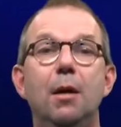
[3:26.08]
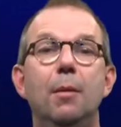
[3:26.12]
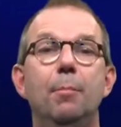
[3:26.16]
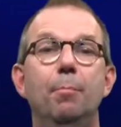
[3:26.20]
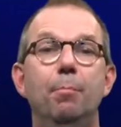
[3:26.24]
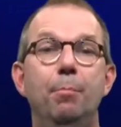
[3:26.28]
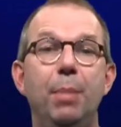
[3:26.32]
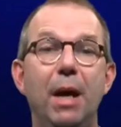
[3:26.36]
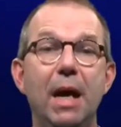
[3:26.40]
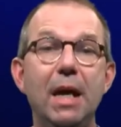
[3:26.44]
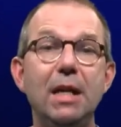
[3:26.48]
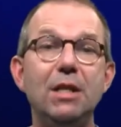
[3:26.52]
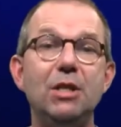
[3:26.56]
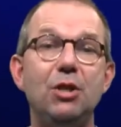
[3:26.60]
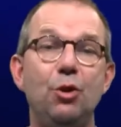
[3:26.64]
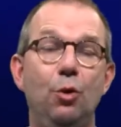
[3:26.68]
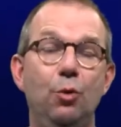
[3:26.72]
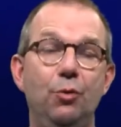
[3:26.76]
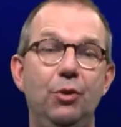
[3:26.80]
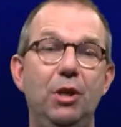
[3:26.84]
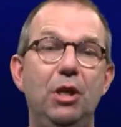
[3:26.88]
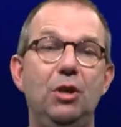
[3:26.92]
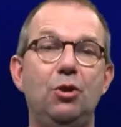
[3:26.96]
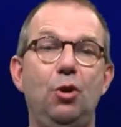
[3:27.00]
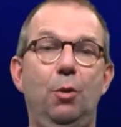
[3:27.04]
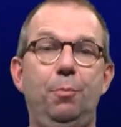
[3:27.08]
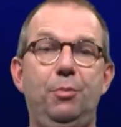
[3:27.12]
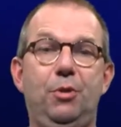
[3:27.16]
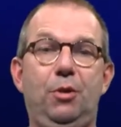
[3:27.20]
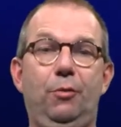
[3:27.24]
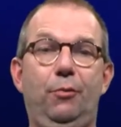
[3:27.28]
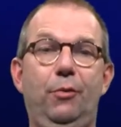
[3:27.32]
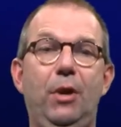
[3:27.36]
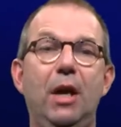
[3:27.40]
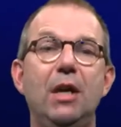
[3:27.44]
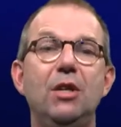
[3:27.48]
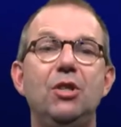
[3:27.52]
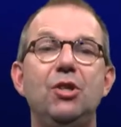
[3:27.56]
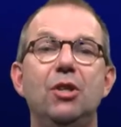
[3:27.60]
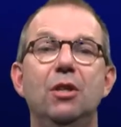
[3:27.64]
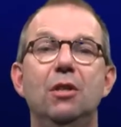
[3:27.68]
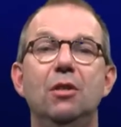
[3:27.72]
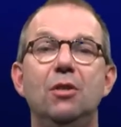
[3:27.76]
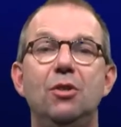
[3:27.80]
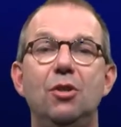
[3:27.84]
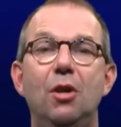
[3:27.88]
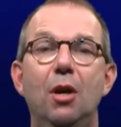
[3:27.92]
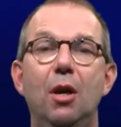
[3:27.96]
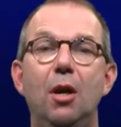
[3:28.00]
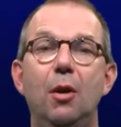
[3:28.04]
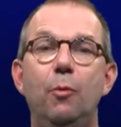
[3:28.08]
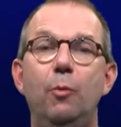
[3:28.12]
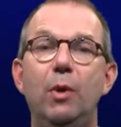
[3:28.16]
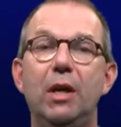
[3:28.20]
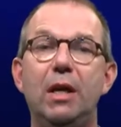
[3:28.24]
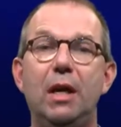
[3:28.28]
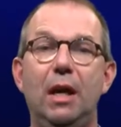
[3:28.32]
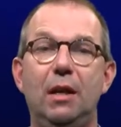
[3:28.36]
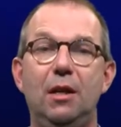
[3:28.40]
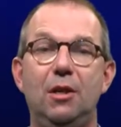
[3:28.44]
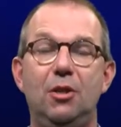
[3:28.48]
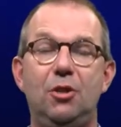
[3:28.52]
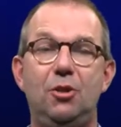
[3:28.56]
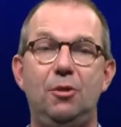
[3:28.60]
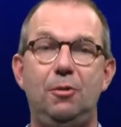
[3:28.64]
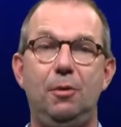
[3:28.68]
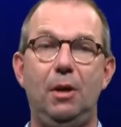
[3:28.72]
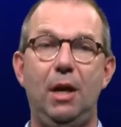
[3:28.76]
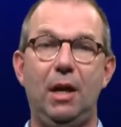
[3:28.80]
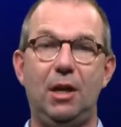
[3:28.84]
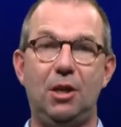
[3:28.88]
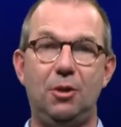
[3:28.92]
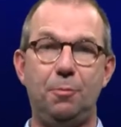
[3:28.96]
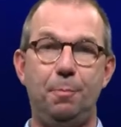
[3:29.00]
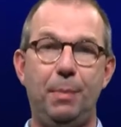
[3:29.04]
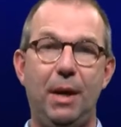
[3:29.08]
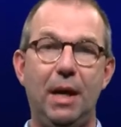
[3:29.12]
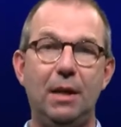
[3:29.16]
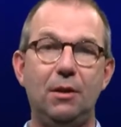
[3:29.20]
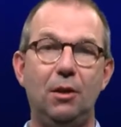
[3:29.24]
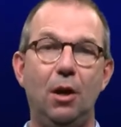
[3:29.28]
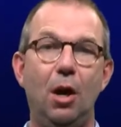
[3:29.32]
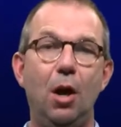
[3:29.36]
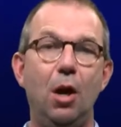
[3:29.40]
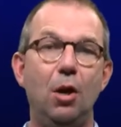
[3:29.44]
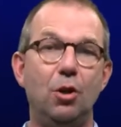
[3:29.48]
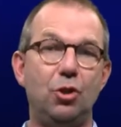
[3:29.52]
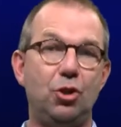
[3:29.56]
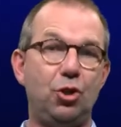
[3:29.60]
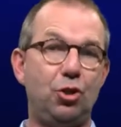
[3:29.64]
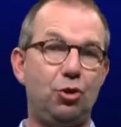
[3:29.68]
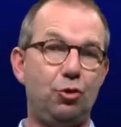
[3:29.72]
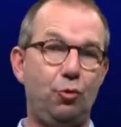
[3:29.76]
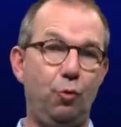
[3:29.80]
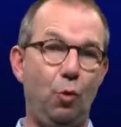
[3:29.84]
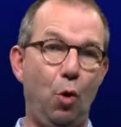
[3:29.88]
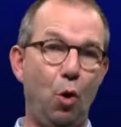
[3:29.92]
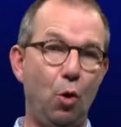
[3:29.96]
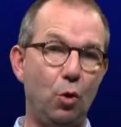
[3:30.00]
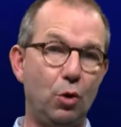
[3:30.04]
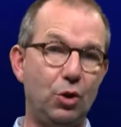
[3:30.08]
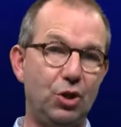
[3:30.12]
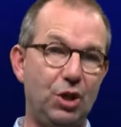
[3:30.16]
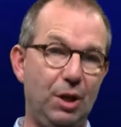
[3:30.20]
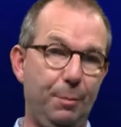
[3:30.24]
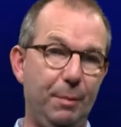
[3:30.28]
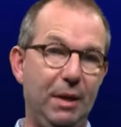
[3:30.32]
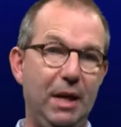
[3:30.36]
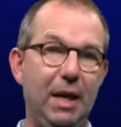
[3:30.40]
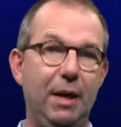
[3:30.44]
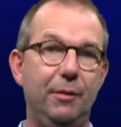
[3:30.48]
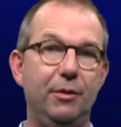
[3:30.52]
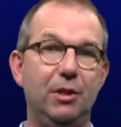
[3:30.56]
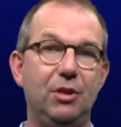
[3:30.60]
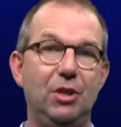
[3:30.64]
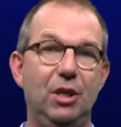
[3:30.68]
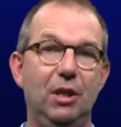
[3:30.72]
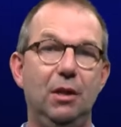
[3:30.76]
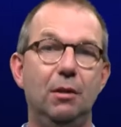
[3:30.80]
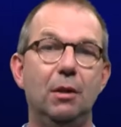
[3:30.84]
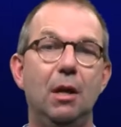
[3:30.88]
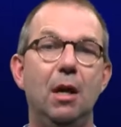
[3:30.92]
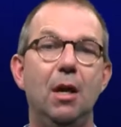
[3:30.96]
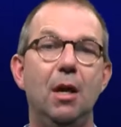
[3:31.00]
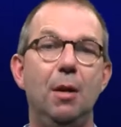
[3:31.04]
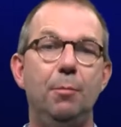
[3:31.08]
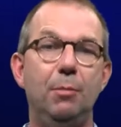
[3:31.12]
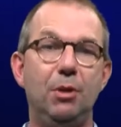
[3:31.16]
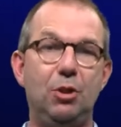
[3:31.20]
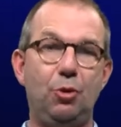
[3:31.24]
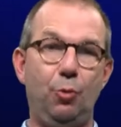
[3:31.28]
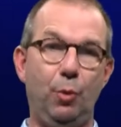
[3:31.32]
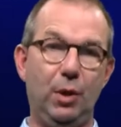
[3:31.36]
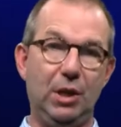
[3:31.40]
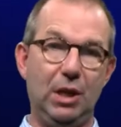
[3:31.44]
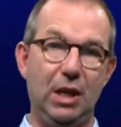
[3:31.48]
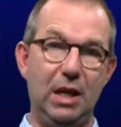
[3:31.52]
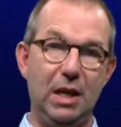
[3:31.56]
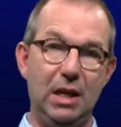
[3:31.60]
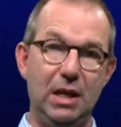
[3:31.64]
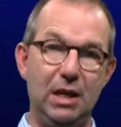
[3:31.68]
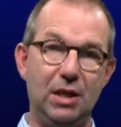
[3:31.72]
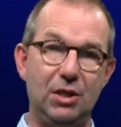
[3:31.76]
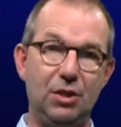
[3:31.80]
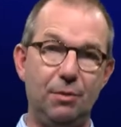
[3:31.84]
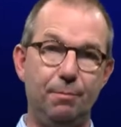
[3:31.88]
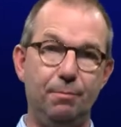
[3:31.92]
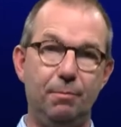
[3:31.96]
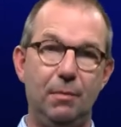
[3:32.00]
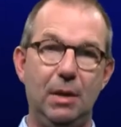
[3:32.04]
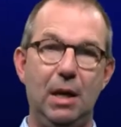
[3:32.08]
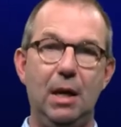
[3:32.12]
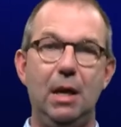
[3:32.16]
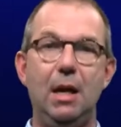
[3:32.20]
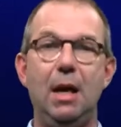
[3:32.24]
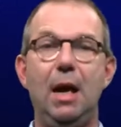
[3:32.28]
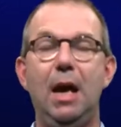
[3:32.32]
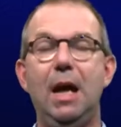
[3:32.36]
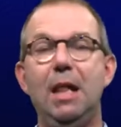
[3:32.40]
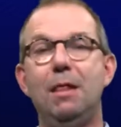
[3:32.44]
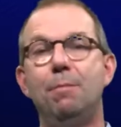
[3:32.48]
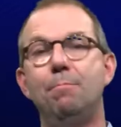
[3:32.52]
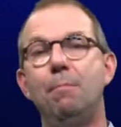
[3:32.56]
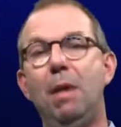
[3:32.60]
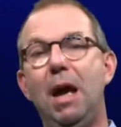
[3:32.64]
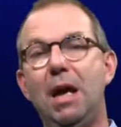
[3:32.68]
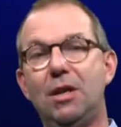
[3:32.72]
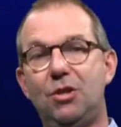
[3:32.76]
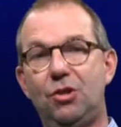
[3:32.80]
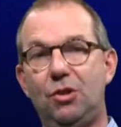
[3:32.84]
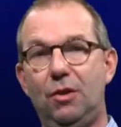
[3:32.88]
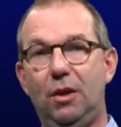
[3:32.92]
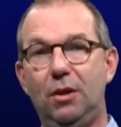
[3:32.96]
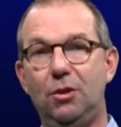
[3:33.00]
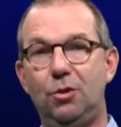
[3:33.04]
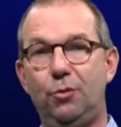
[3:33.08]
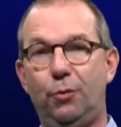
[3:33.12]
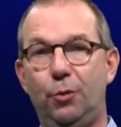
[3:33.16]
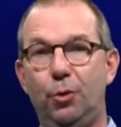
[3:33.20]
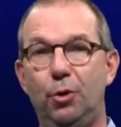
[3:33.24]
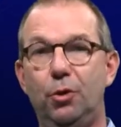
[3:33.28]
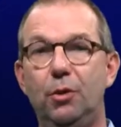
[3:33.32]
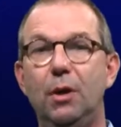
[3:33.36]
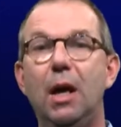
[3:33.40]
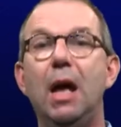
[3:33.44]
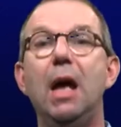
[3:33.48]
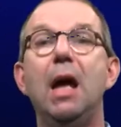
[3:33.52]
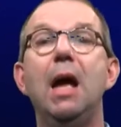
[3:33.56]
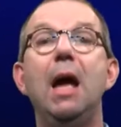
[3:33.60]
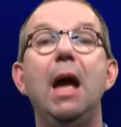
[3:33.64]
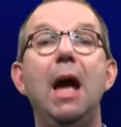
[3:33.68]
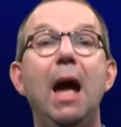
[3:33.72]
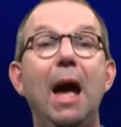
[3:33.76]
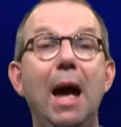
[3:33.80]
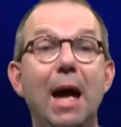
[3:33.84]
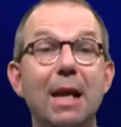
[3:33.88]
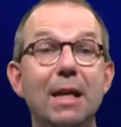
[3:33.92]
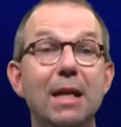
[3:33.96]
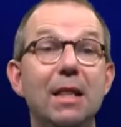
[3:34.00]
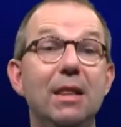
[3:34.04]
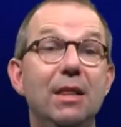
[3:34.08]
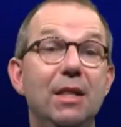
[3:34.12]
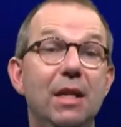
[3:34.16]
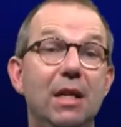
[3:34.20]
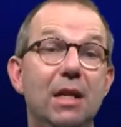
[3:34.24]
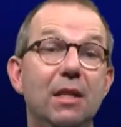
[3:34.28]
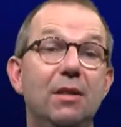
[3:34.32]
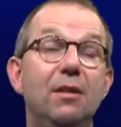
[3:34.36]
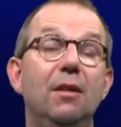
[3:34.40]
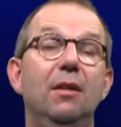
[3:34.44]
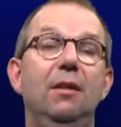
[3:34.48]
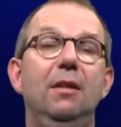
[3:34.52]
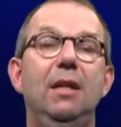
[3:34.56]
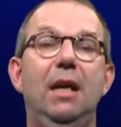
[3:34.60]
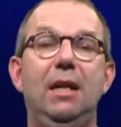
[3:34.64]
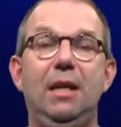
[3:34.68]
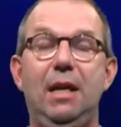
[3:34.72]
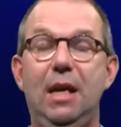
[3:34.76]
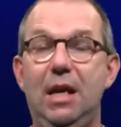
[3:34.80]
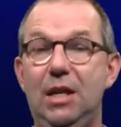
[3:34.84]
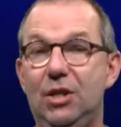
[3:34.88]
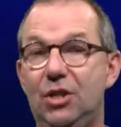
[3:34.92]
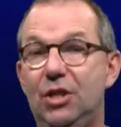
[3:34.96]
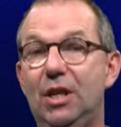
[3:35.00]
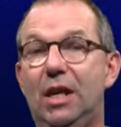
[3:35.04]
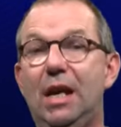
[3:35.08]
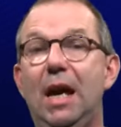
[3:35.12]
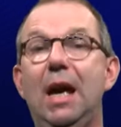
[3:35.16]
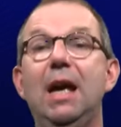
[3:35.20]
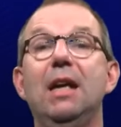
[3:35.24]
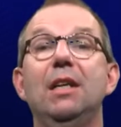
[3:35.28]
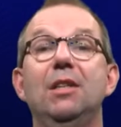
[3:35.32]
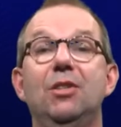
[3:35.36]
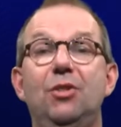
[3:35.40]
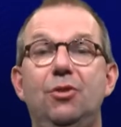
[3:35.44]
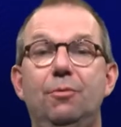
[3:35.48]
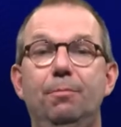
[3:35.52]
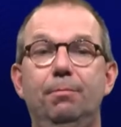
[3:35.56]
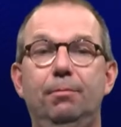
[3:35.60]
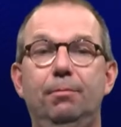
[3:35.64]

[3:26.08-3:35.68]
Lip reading: Based on these observations, we can expect a strong similarity between heat and mass transfer, and indeed that is the case.